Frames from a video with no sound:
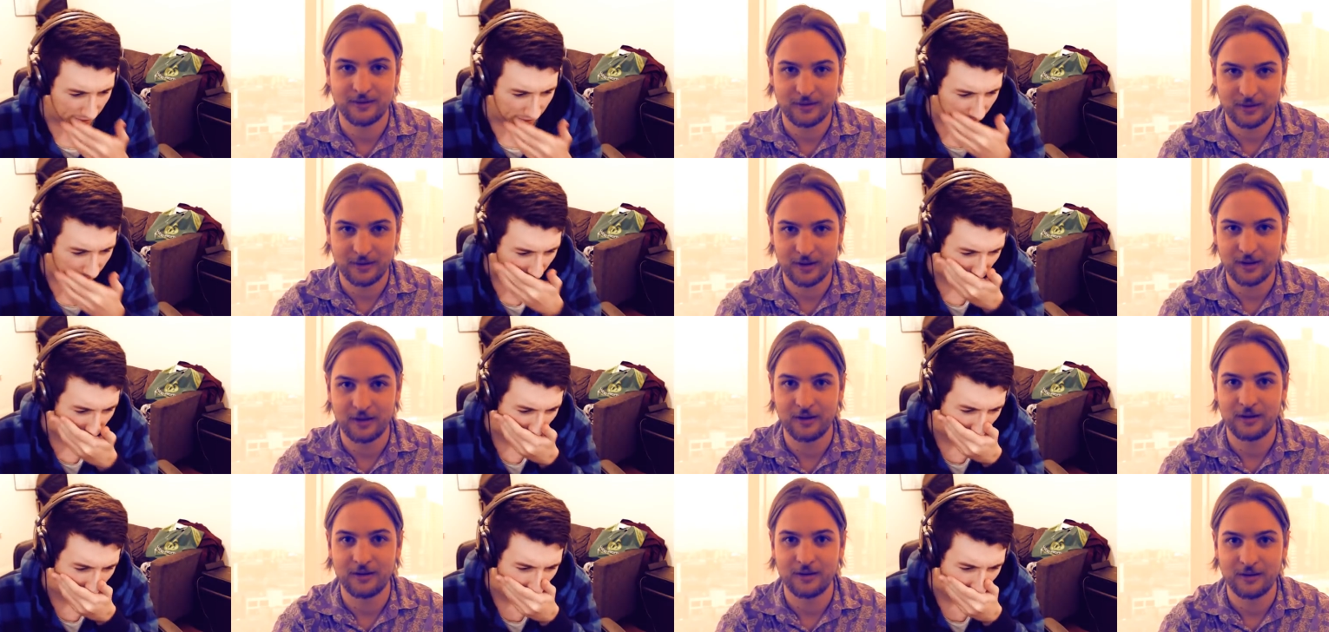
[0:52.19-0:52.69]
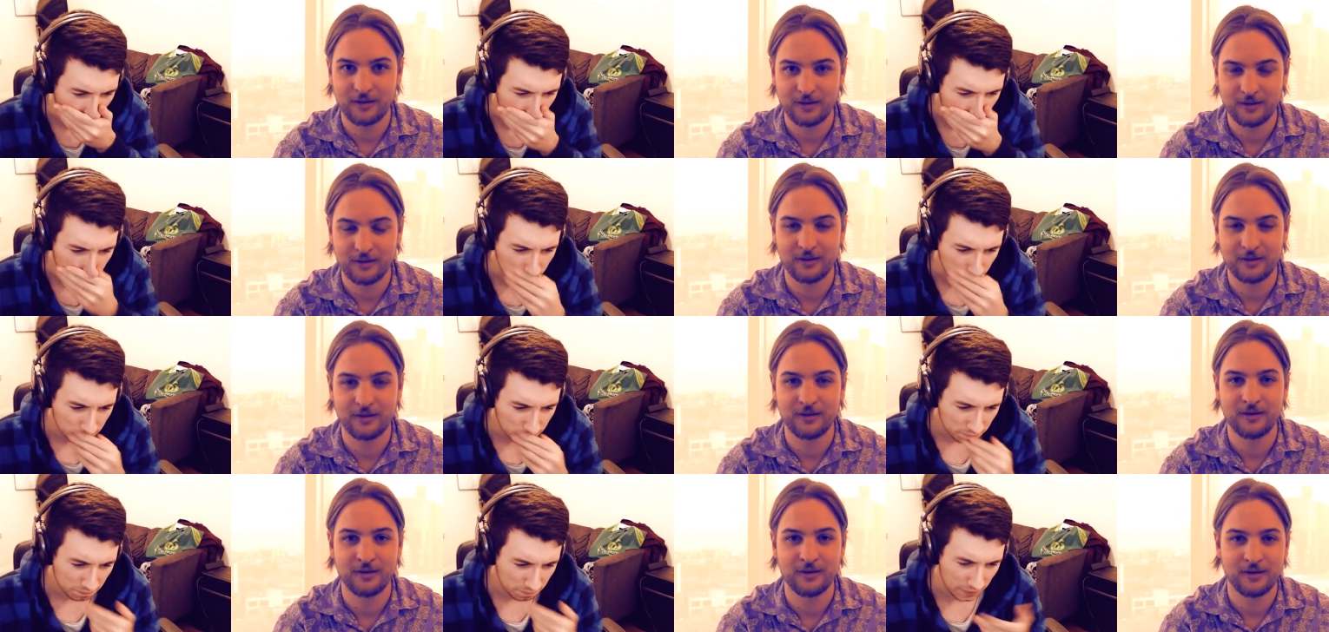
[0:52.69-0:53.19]
Speaker 1: yeah,
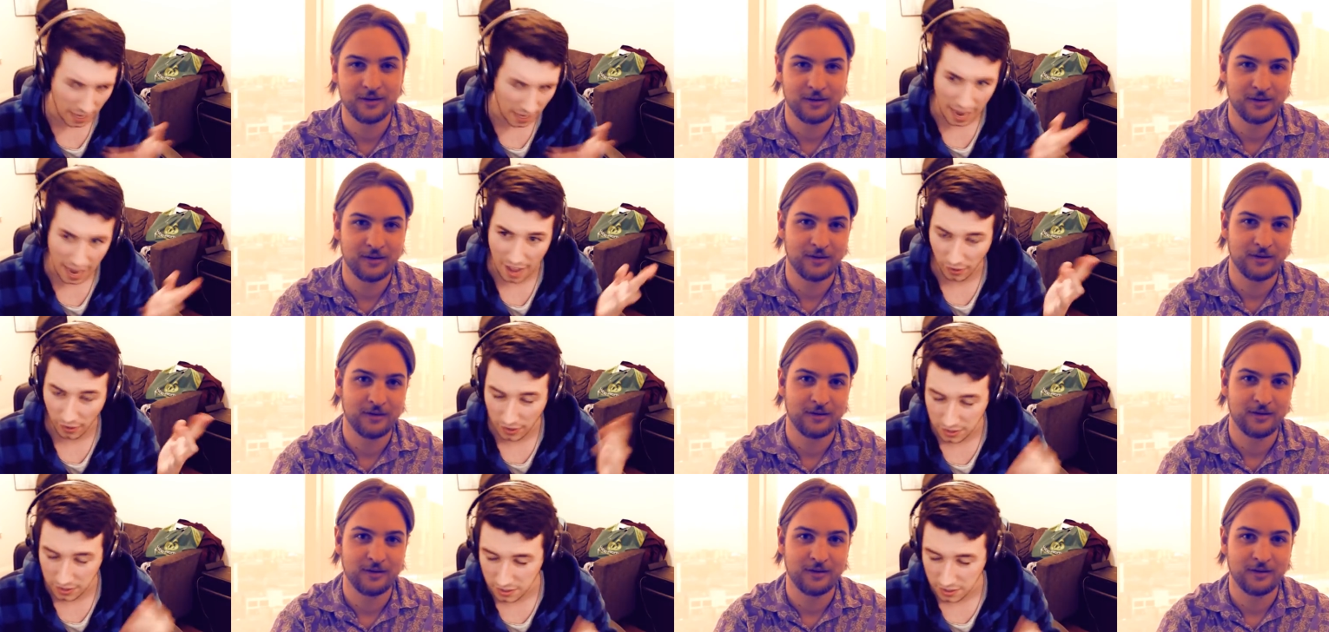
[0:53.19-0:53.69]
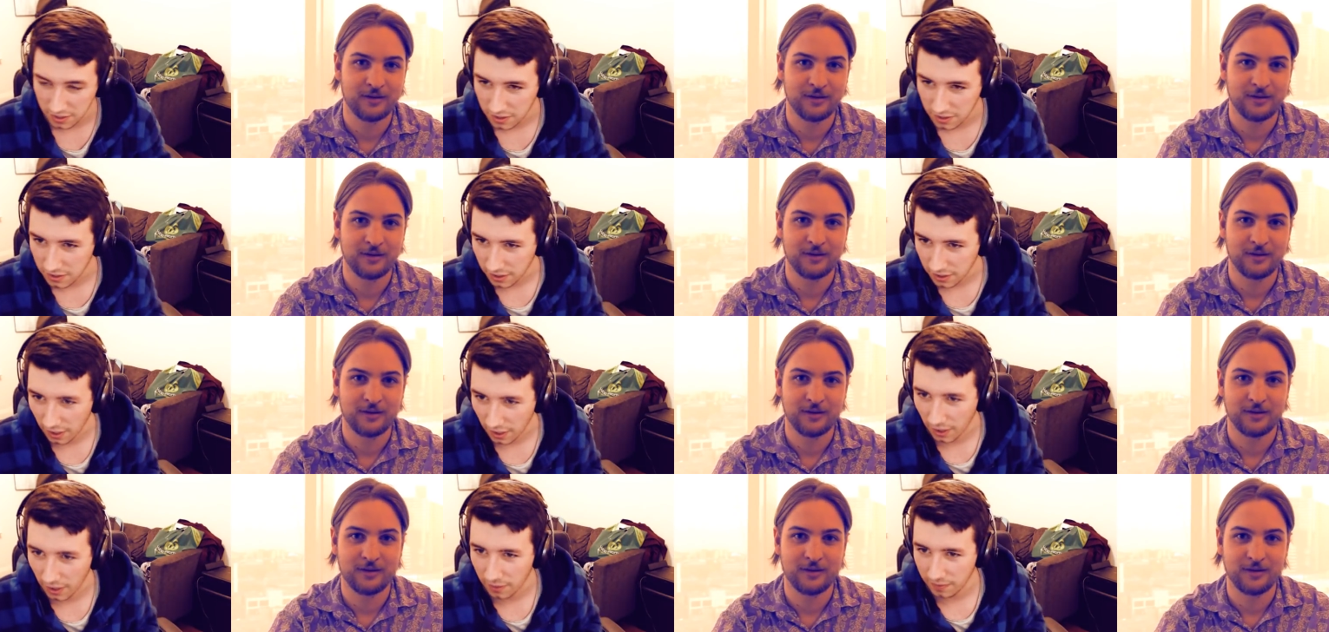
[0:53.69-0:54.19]
um, yeah, Alice.
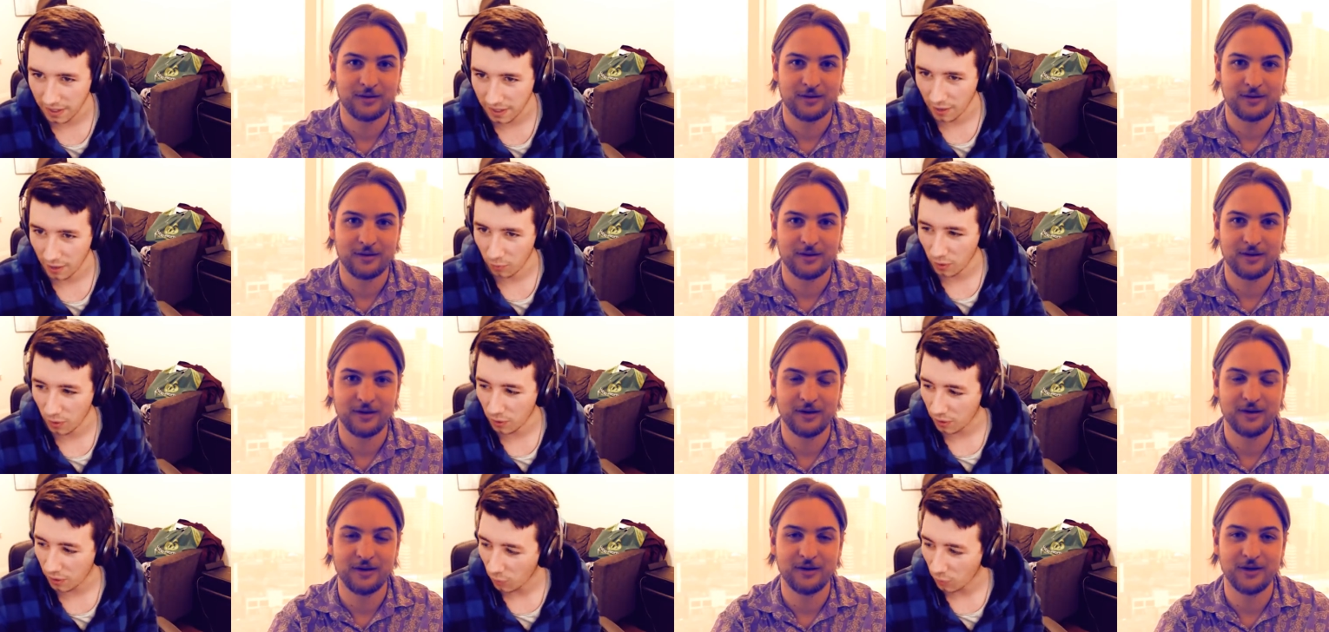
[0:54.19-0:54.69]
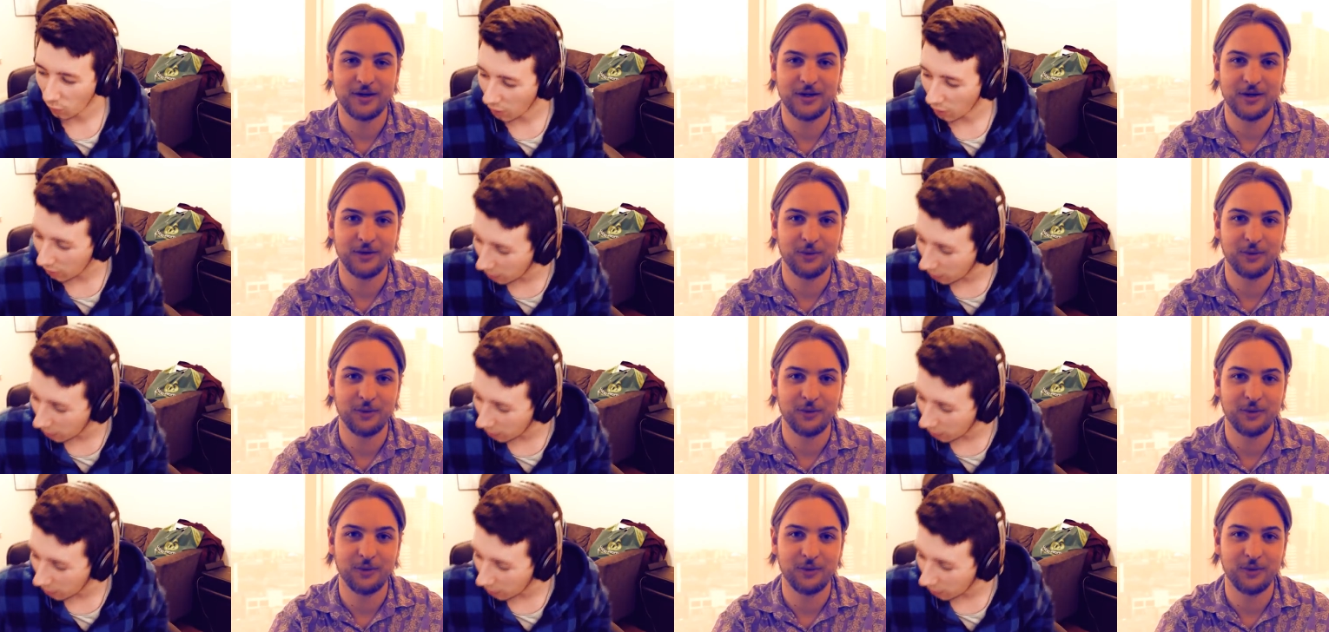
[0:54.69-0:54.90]
So yeah, wel